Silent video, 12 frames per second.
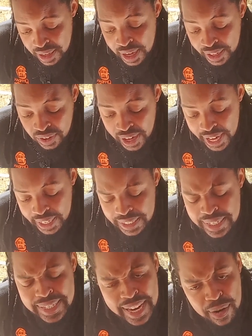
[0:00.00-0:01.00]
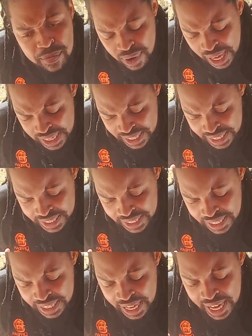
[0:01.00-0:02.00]
Craig, damn right it
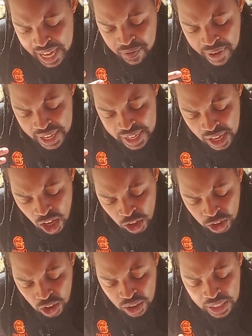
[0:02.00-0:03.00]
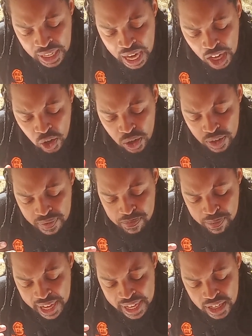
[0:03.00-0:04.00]
did. If I had held on, I could have
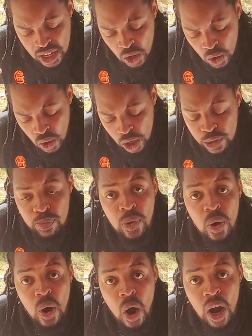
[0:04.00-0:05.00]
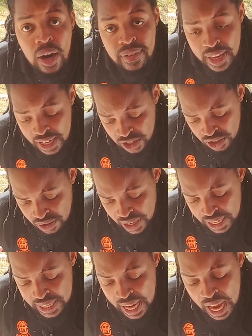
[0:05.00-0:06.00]
made a lot more on that
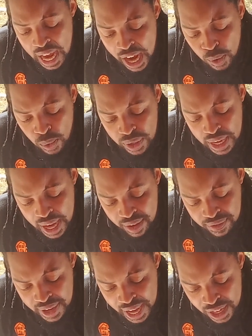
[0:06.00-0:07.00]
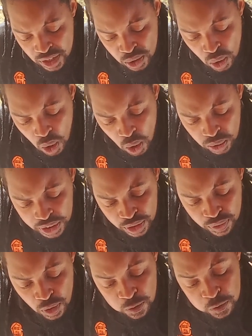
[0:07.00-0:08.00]
trade. I would have had to hold it
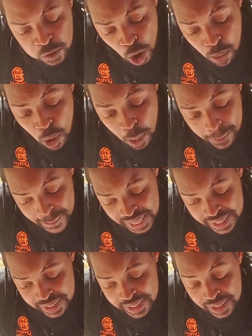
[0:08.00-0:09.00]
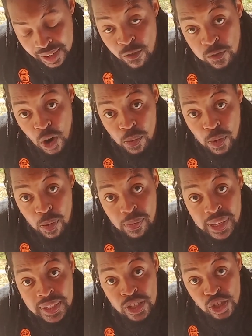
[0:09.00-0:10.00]
for 4 more months
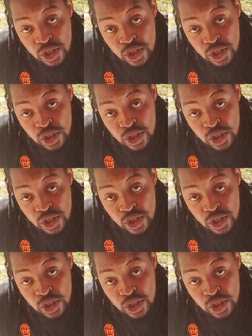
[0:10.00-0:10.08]
to